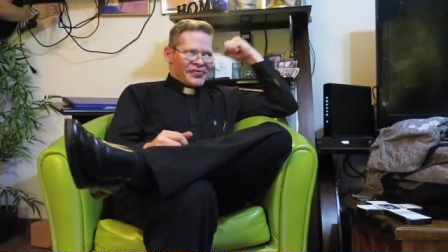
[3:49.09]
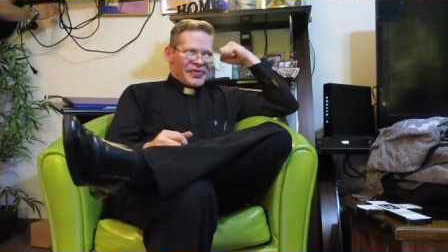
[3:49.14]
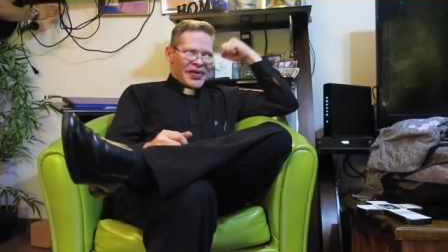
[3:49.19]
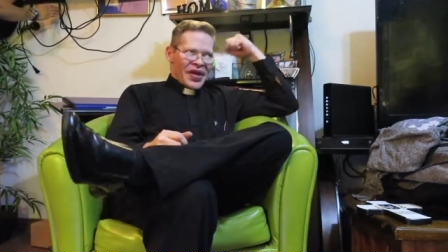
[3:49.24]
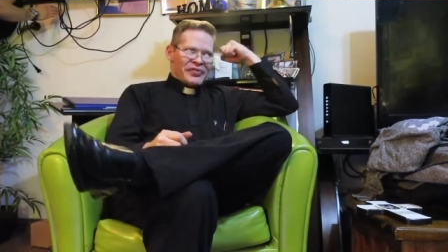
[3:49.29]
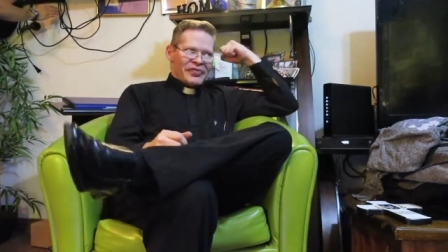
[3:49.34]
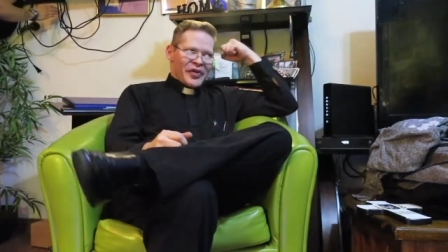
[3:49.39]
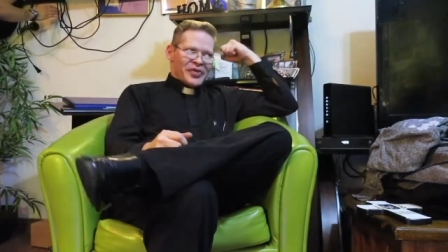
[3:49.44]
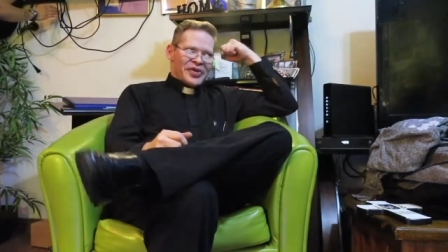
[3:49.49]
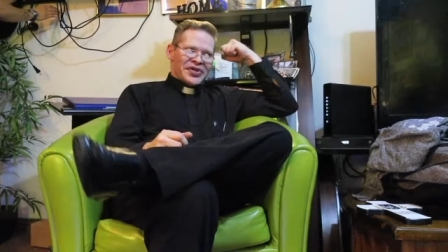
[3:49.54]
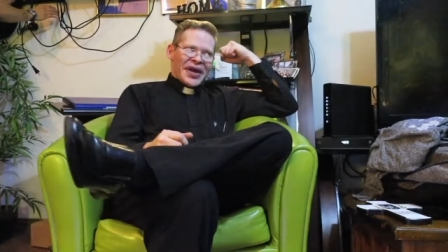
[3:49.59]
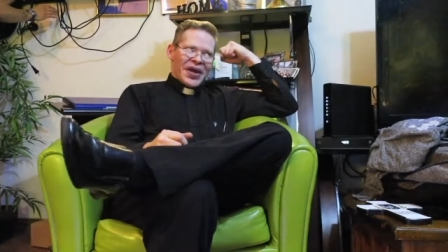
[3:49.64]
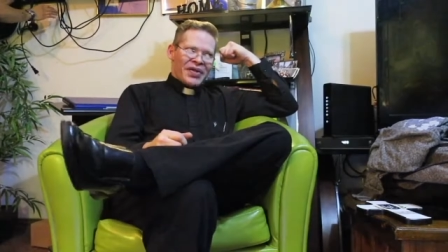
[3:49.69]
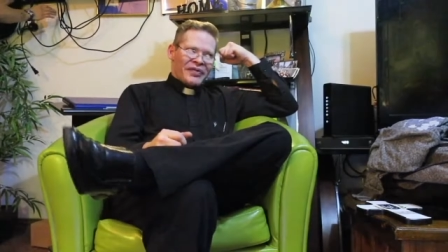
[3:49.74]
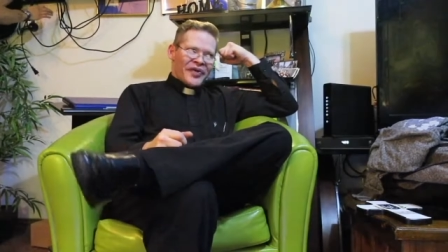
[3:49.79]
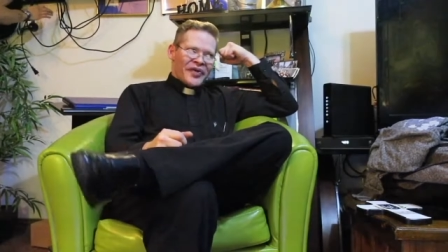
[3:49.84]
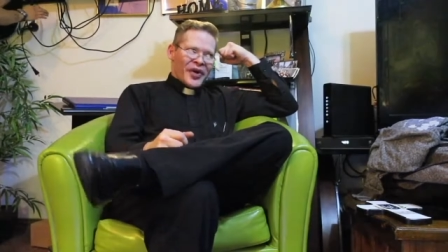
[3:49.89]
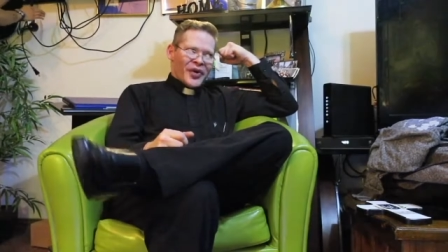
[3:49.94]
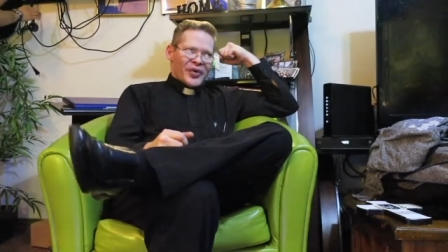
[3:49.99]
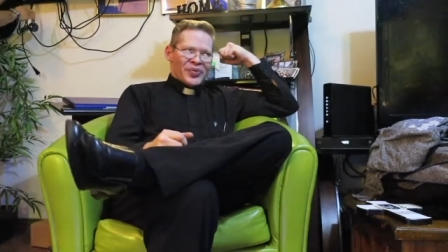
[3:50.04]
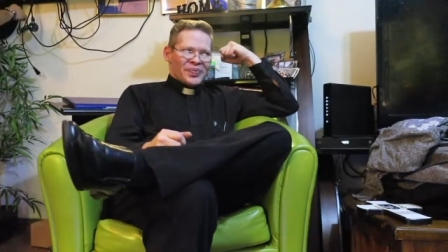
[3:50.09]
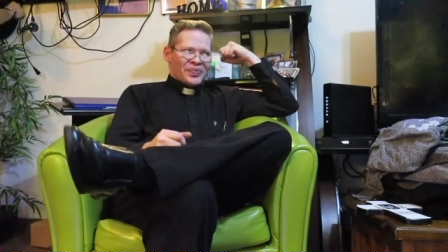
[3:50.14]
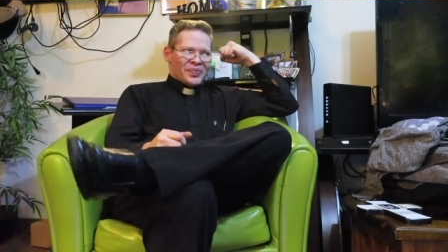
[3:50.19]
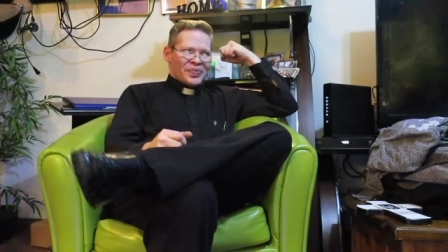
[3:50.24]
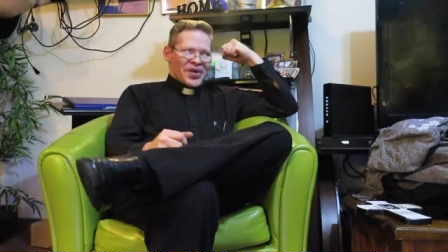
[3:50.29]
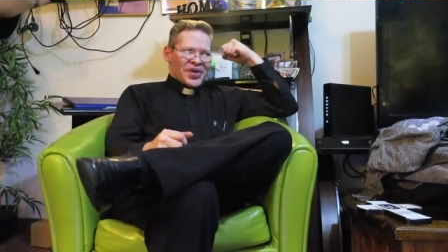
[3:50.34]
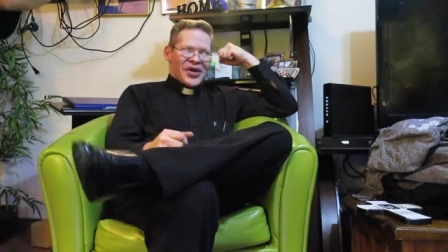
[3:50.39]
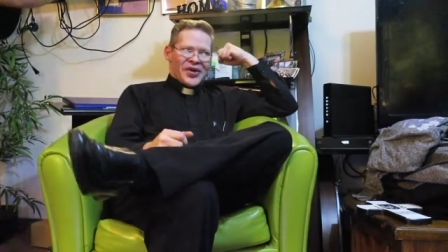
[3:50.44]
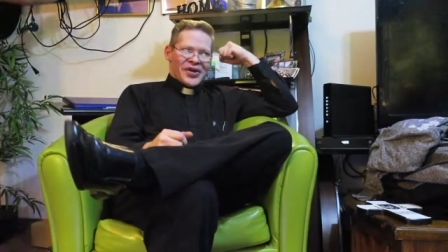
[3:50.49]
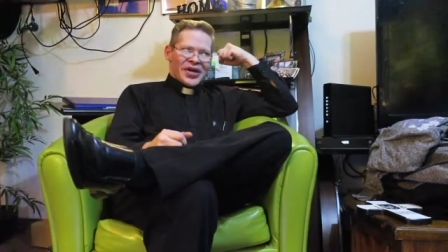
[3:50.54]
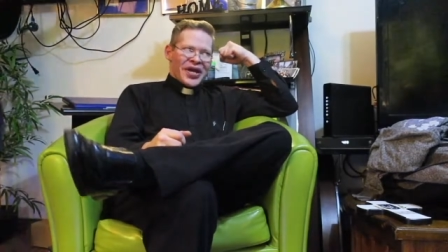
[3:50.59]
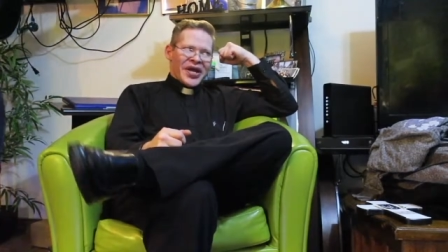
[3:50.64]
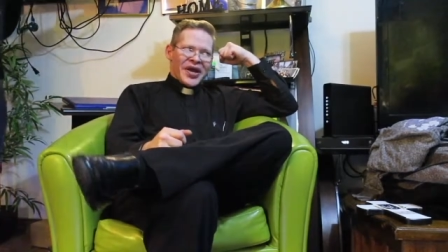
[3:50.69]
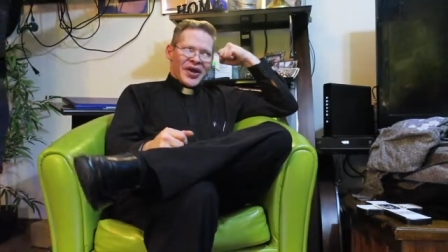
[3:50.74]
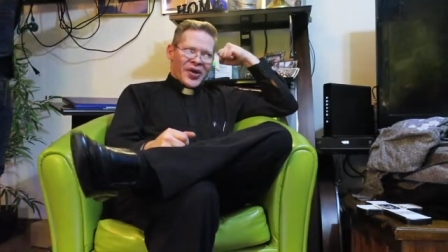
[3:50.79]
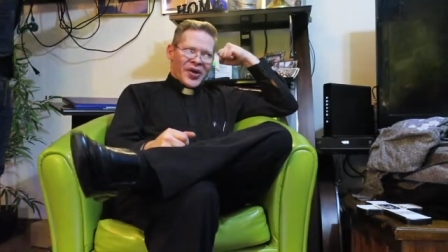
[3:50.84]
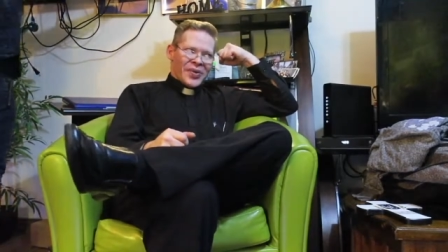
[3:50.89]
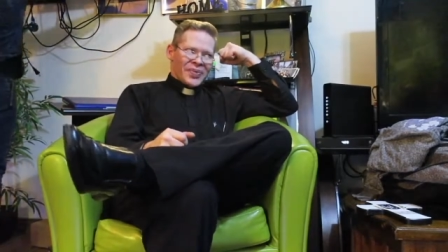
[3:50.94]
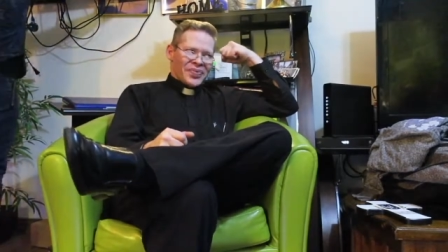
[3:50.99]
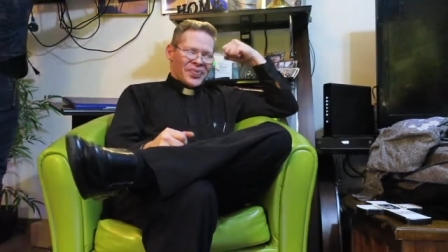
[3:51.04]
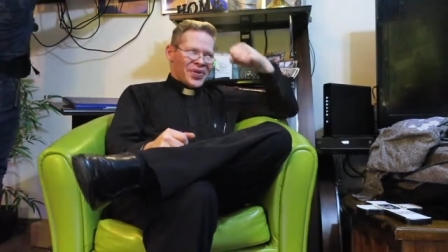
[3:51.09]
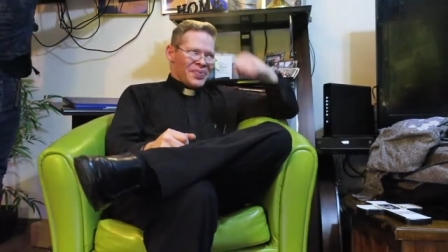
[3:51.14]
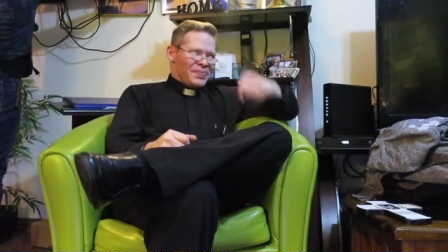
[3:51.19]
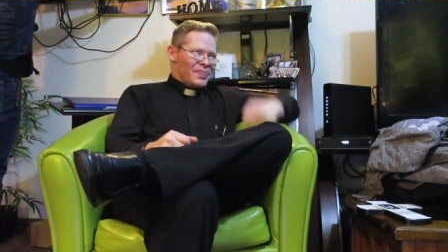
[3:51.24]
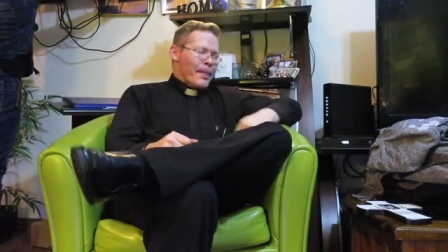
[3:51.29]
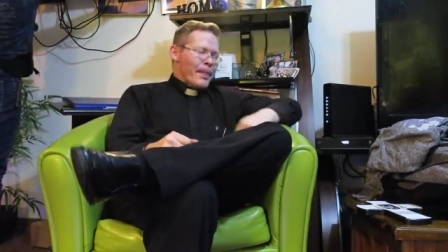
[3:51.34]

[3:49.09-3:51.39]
telephone to telephone, ear to ear,